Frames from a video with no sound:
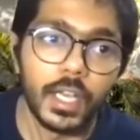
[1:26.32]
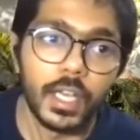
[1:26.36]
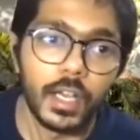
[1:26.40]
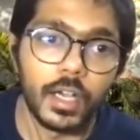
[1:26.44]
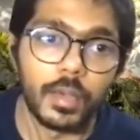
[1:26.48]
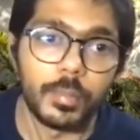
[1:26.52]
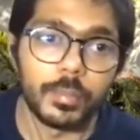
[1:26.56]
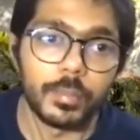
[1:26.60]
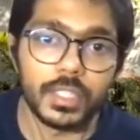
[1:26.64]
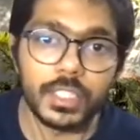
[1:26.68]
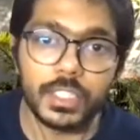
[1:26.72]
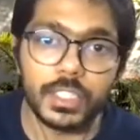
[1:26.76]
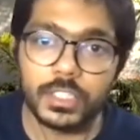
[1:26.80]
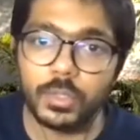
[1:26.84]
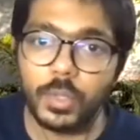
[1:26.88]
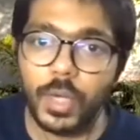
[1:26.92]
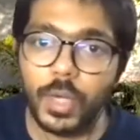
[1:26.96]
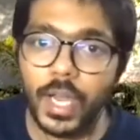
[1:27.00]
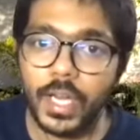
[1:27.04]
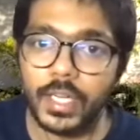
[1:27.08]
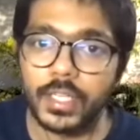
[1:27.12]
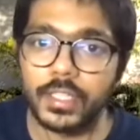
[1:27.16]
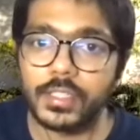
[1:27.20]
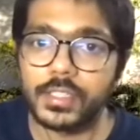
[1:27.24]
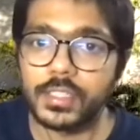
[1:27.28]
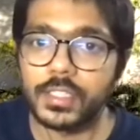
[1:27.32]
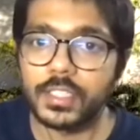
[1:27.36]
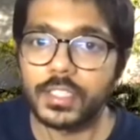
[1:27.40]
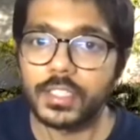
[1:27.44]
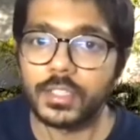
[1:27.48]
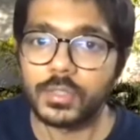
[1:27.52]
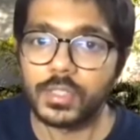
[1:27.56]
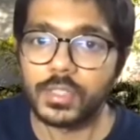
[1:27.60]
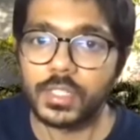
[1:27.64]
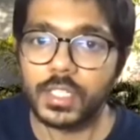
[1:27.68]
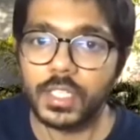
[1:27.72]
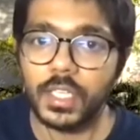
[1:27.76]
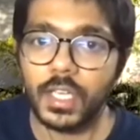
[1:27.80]
These two headers that you
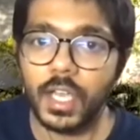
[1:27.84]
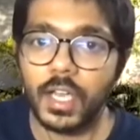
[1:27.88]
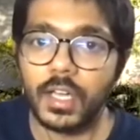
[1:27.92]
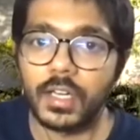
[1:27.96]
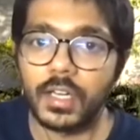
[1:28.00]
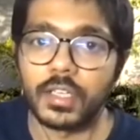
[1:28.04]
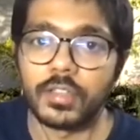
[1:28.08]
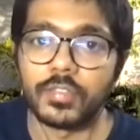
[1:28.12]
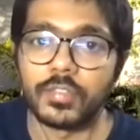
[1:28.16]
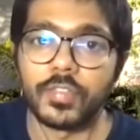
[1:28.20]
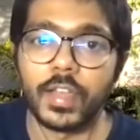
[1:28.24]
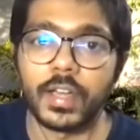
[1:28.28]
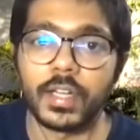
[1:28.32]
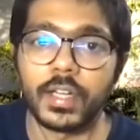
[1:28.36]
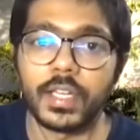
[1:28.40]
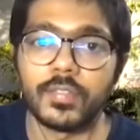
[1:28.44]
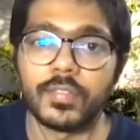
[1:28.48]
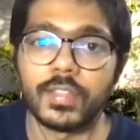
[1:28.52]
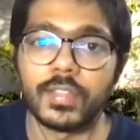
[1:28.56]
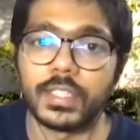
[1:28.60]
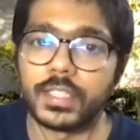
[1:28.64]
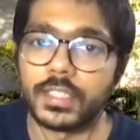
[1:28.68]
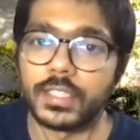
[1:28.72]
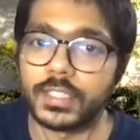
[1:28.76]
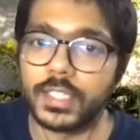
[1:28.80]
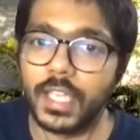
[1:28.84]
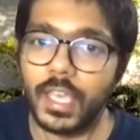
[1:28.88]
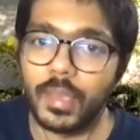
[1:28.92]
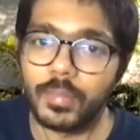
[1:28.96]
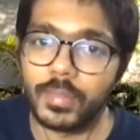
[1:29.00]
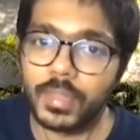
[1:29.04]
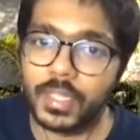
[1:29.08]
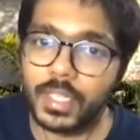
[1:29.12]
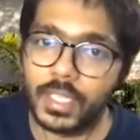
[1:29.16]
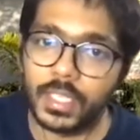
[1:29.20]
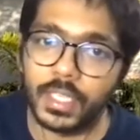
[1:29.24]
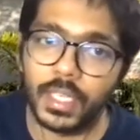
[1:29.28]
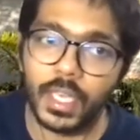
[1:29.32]
see are effectively the same
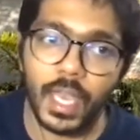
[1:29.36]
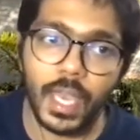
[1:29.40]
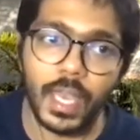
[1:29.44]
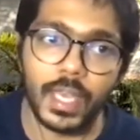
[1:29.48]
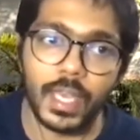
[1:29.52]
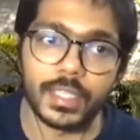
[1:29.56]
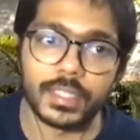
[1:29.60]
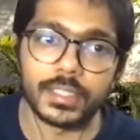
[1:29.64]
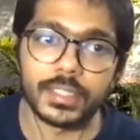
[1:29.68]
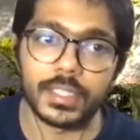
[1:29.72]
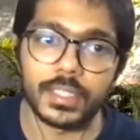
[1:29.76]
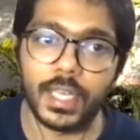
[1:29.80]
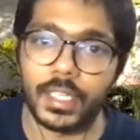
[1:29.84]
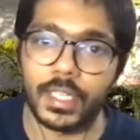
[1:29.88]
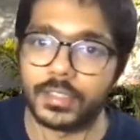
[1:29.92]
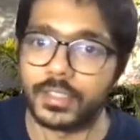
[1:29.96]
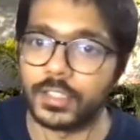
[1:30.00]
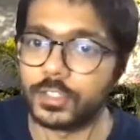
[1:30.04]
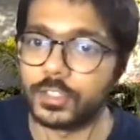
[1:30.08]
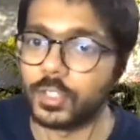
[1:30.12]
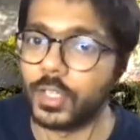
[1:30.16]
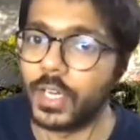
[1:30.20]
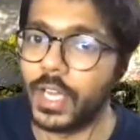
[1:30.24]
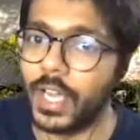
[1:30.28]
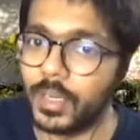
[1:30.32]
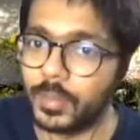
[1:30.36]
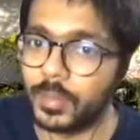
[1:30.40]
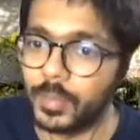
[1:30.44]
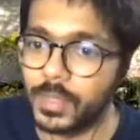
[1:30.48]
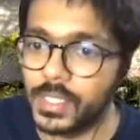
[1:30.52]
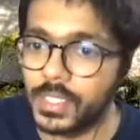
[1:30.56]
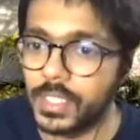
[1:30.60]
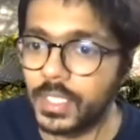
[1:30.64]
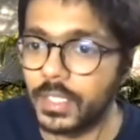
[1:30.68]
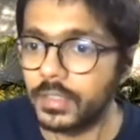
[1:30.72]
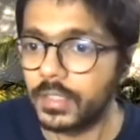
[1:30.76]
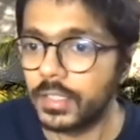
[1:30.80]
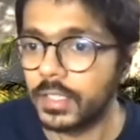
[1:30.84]
thing as Accessor admin
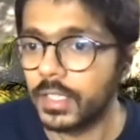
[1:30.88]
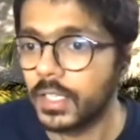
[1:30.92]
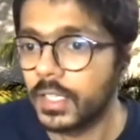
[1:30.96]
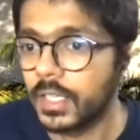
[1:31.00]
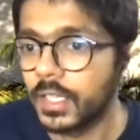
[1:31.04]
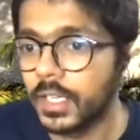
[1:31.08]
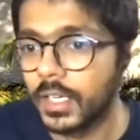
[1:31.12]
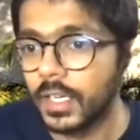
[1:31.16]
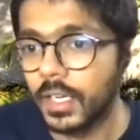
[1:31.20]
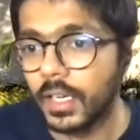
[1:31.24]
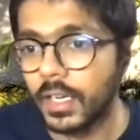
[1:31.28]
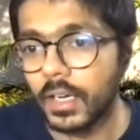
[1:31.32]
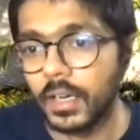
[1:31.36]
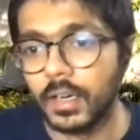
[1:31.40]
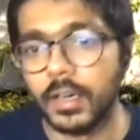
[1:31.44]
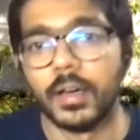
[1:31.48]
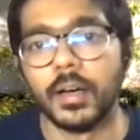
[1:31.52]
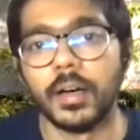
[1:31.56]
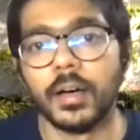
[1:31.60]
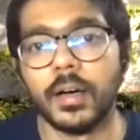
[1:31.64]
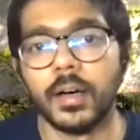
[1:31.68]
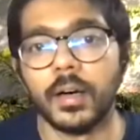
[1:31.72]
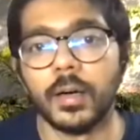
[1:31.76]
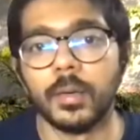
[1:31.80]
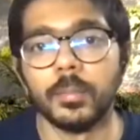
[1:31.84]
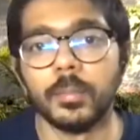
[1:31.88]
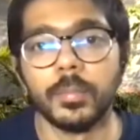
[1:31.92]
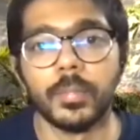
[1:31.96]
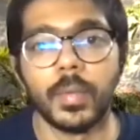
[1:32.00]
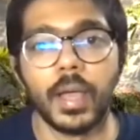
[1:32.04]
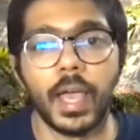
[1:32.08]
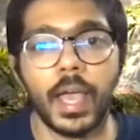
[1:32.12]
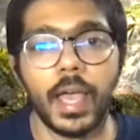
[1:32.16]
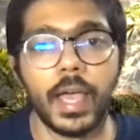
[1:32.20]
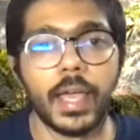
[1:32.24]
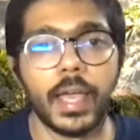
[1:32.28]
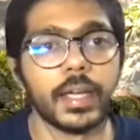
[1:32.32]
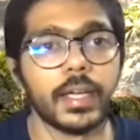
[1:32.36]
secret.
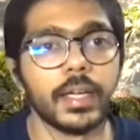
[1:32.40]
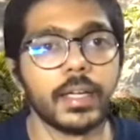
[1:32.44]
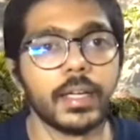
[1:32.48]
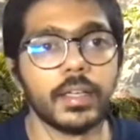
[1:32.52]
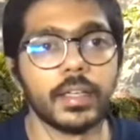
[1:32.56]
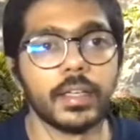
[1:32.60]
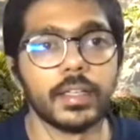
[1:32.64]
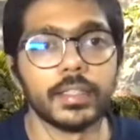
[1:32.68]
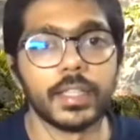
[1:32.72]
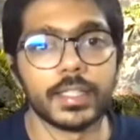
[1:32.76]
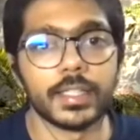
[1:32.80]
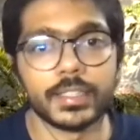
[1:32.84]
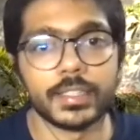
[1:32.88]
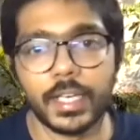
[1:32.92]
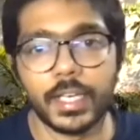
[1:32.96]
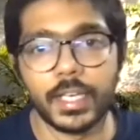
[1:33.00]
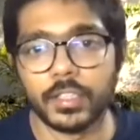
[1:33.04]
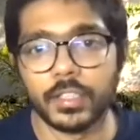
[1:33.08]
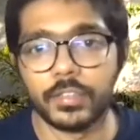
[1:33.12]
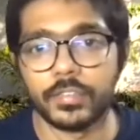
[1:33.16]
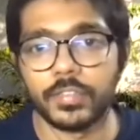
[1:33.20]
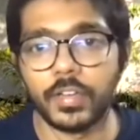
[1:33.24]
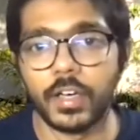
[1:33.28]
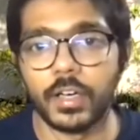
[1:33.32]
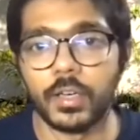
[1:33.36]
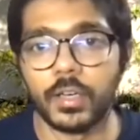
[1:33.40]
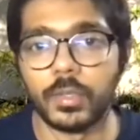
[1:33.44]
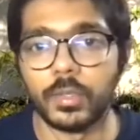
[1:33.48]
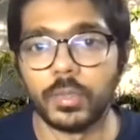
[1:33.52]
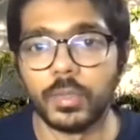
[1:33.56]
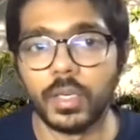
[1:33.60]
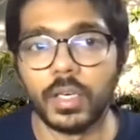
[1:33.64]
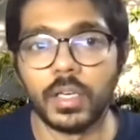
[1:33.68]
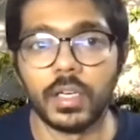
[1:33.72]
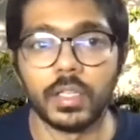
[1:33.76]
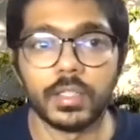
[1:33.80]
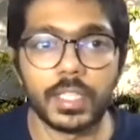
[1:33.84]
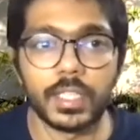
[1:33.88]
And that's kind of how
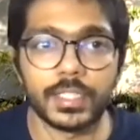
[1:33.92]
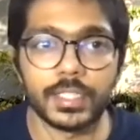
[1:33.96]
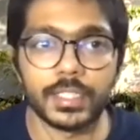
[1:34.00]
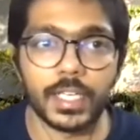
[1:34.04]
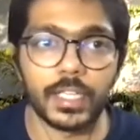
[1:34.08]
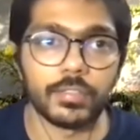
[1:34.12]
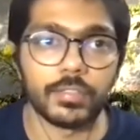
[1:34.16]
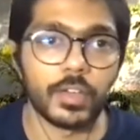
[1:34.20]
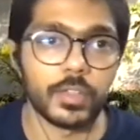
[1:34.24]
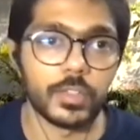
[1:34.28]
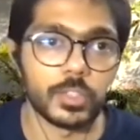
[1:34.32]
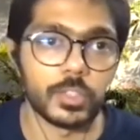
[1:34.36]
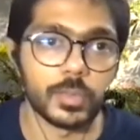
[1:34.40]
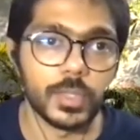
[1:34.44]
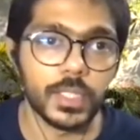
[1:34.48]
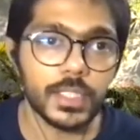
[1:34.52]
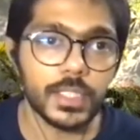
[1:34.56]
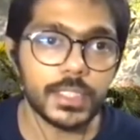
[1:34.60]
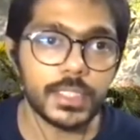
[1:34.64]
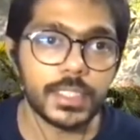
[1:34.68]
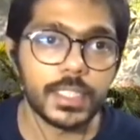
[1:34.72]
this works.